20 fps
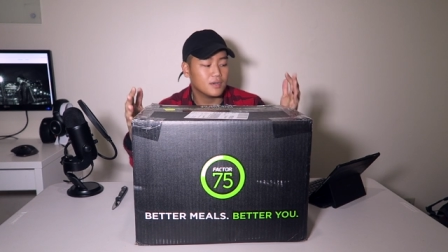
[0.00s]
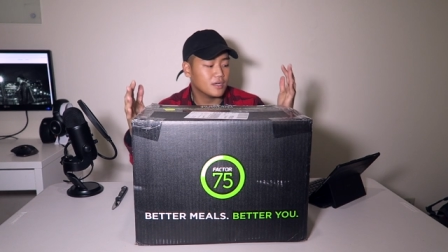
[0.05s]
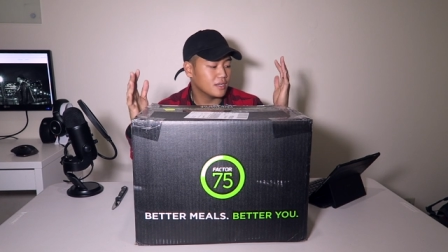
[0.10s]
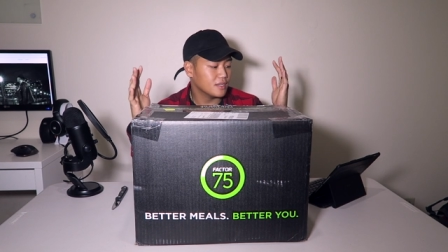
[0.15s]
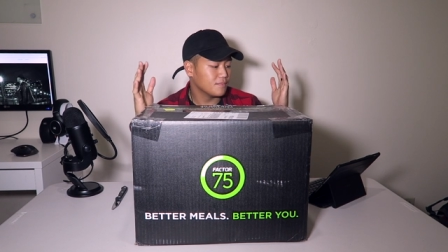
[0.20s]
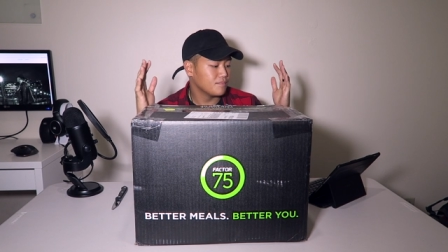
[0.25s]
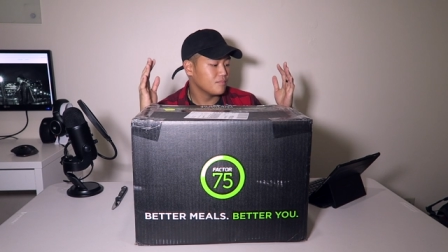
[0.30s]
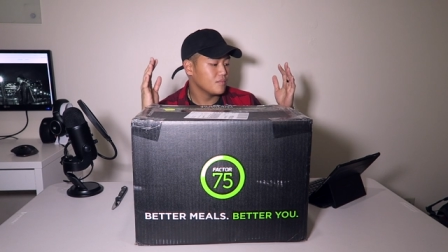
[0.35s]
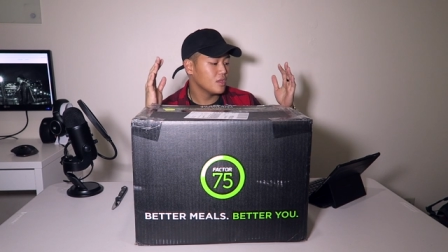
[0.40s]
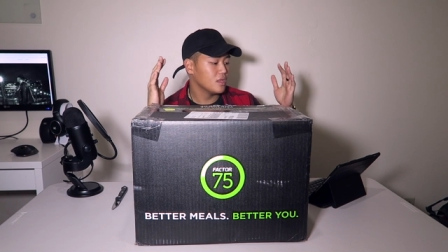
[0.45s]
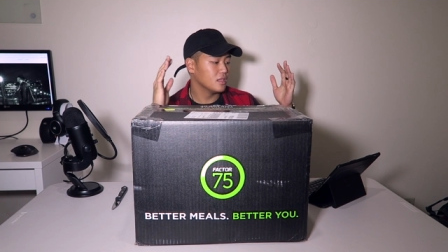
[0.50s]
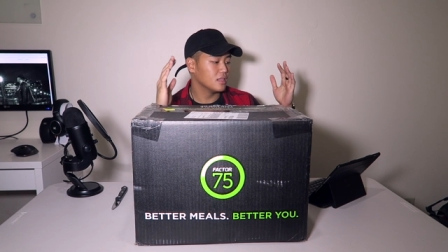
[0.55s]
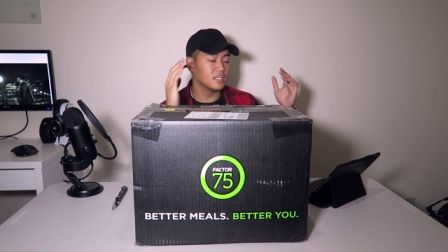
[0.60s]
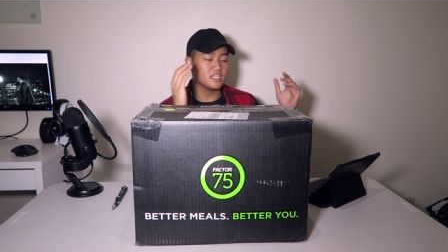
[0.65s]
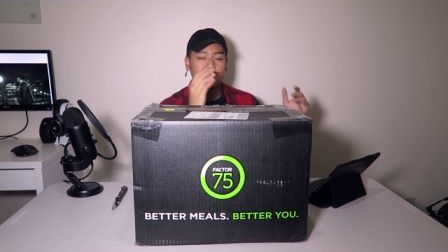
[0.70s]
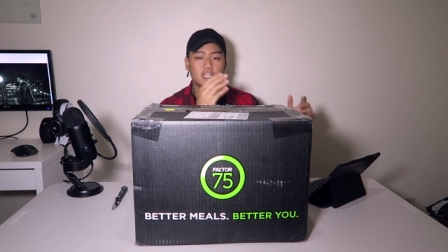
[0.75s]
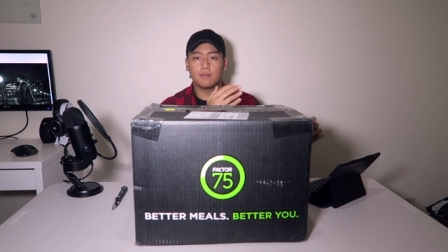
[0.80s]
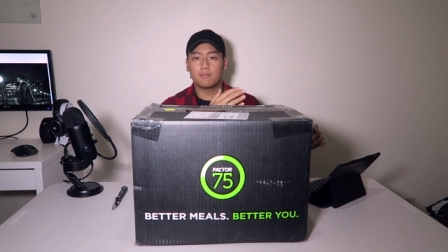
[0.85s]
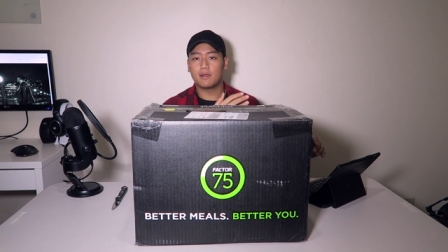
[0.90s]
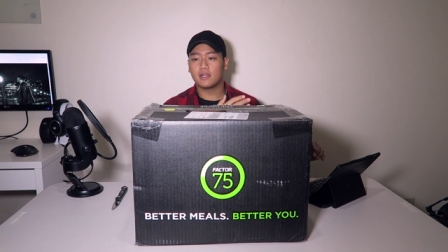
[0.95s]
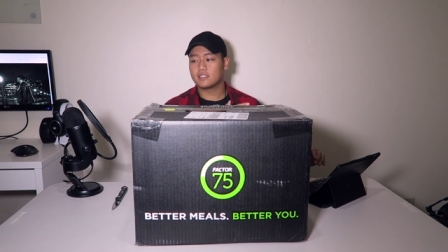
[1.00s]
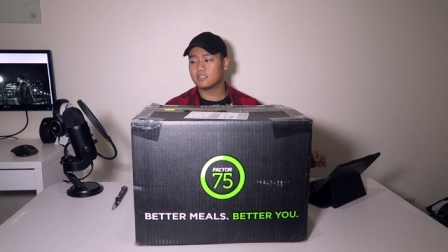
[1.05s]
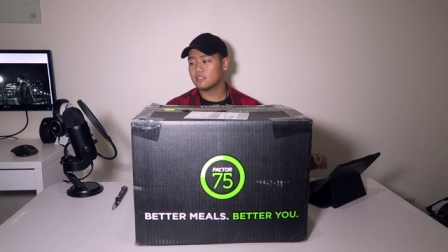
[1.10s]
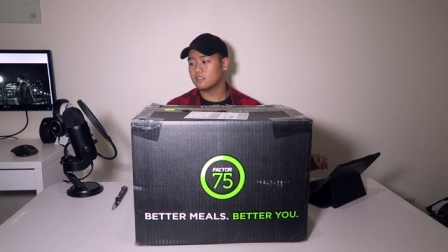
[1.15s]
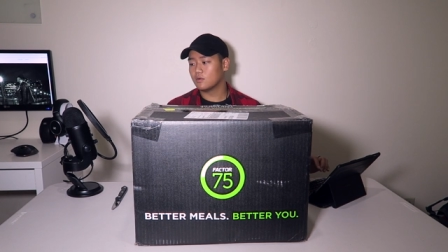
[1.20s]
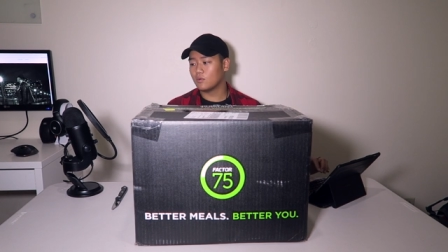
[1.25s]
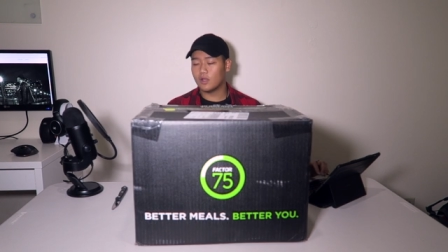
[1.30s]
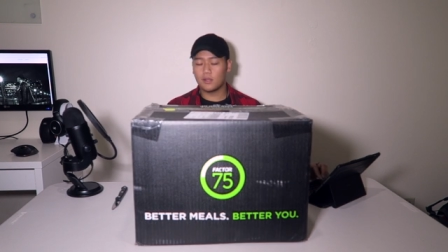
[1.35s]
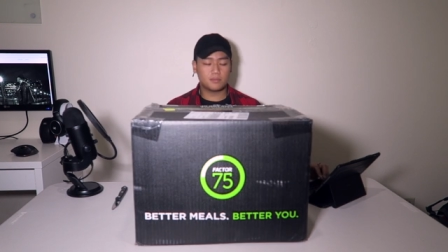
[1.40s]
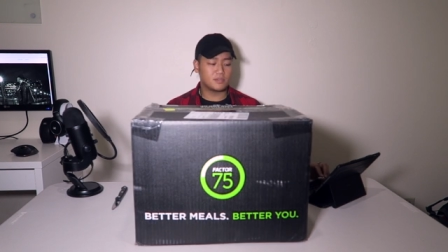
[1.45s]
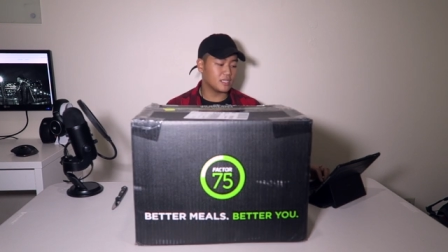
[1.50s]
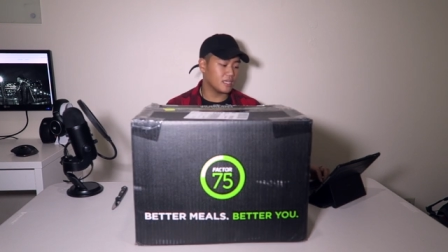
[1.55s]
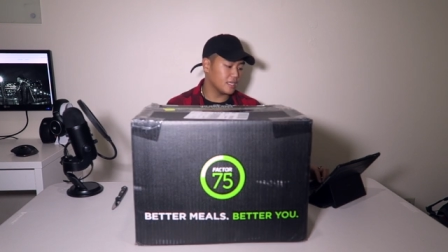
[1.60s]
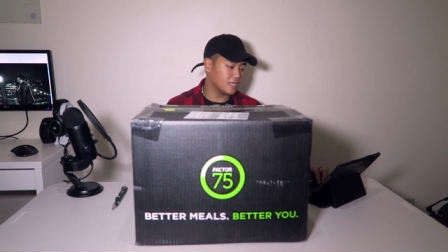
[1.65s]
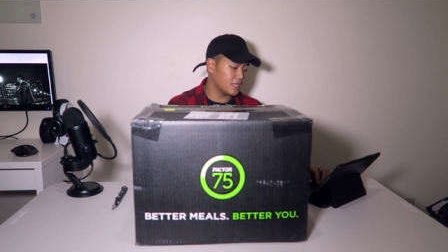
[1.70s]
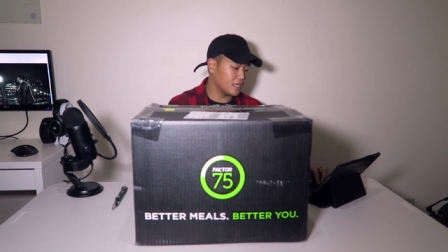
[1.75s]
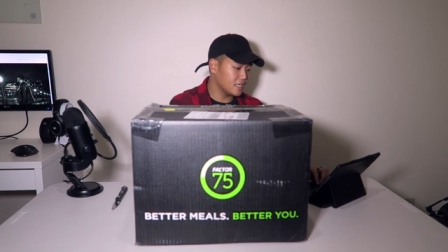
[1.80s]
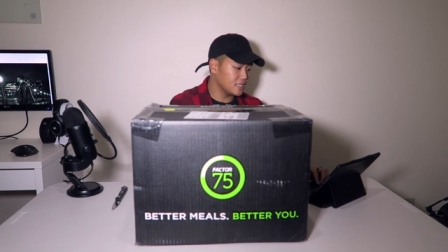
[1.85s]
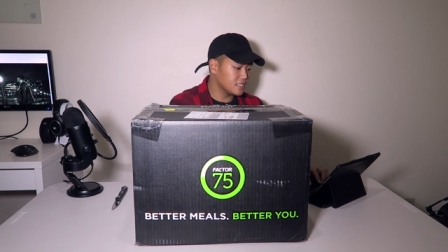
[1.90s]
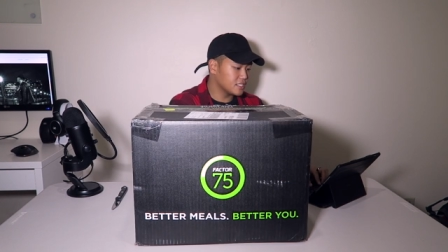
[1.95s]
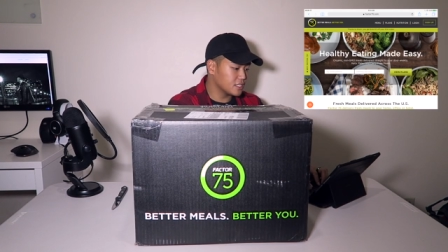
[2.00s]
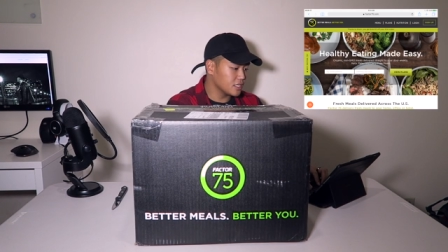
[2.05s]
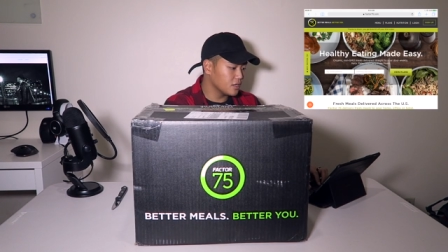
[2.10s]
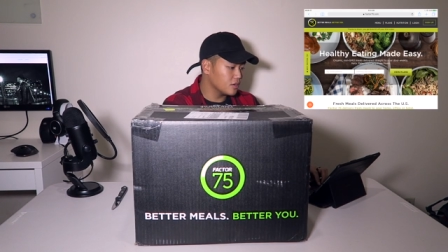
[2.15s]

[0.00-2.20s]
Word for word: But let's get back to the website, guys.